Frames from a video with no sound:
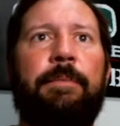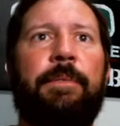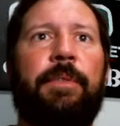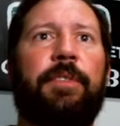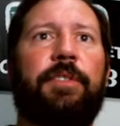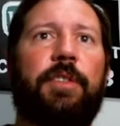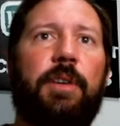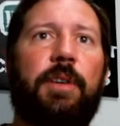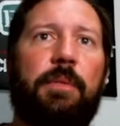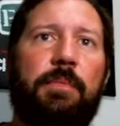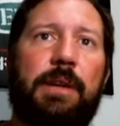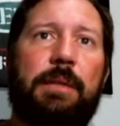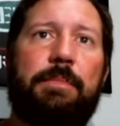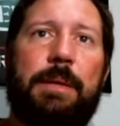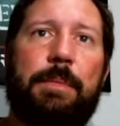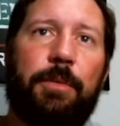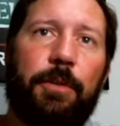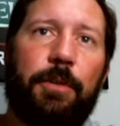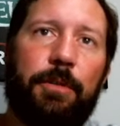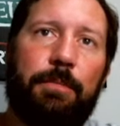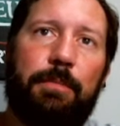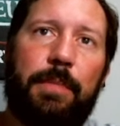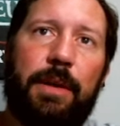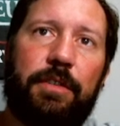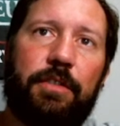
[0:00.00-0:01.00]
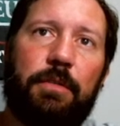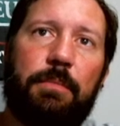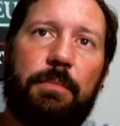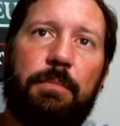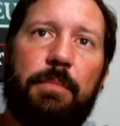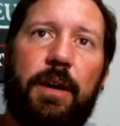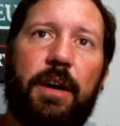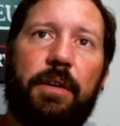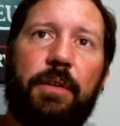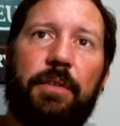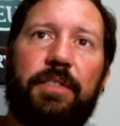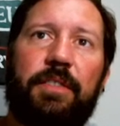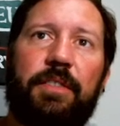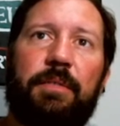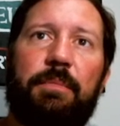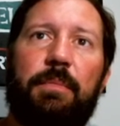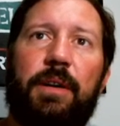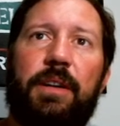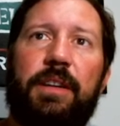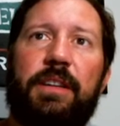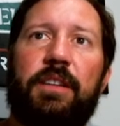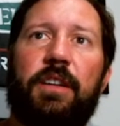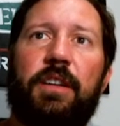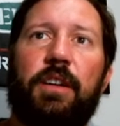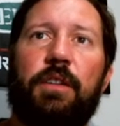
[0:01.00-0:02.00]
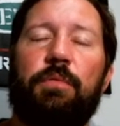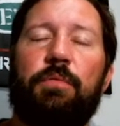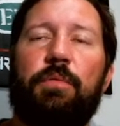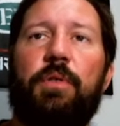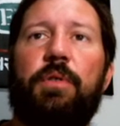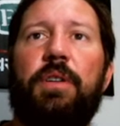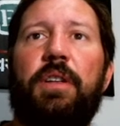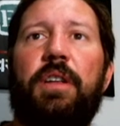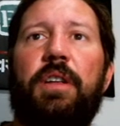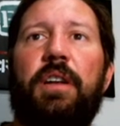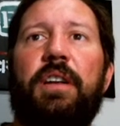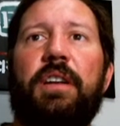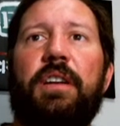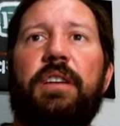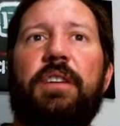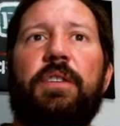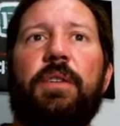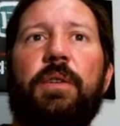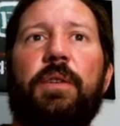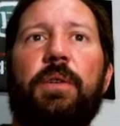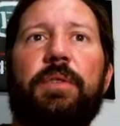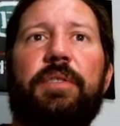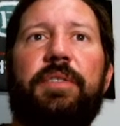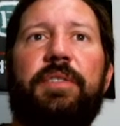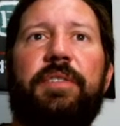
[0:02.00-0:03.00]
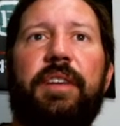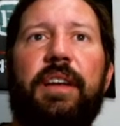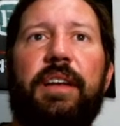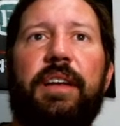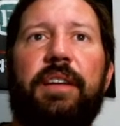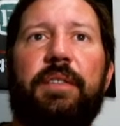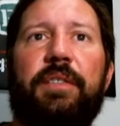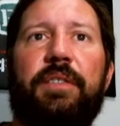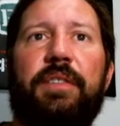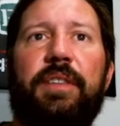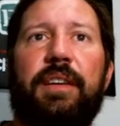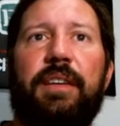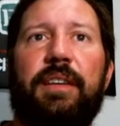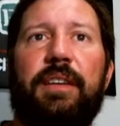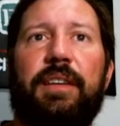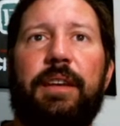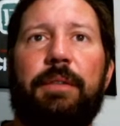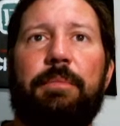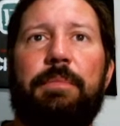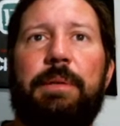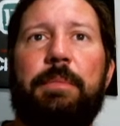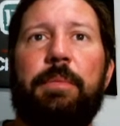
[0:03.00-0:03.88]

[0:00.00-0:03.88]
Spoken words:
So many people's mental models of money are rooted in gold standard thinking.